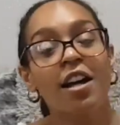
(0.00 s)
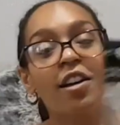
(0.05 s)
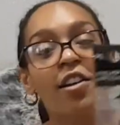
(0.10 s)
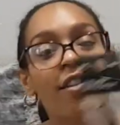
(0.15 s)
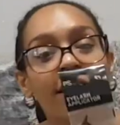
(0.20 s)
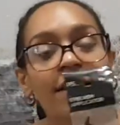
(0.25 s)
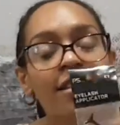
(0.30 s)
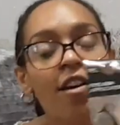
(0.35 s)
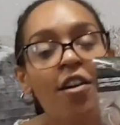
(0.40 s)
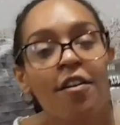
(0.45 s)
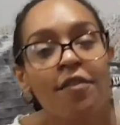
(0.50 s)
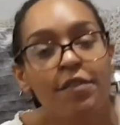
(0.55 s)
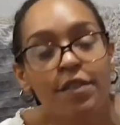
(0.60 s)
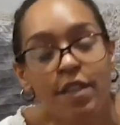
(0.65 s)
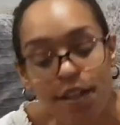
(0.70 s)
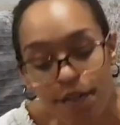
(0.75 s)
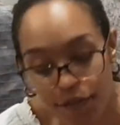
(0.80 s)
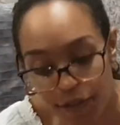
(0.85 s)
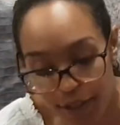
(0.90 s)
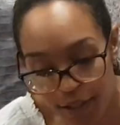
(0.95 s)
Guys, I've
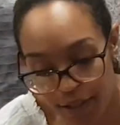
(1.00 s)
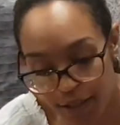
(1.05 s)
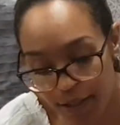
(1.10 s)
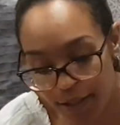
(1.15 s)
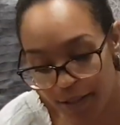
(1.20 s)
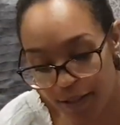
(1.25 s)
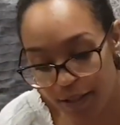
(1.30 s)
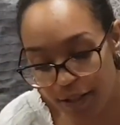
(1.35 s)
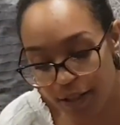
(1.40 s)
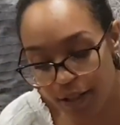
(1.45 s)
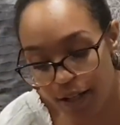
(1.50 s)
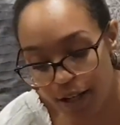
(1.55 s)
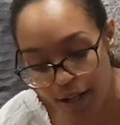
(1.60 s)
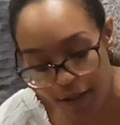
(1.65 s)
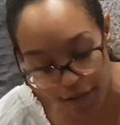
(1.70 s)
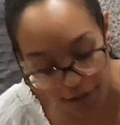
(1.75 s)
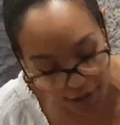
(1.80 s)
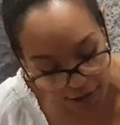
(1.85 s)
never, uh,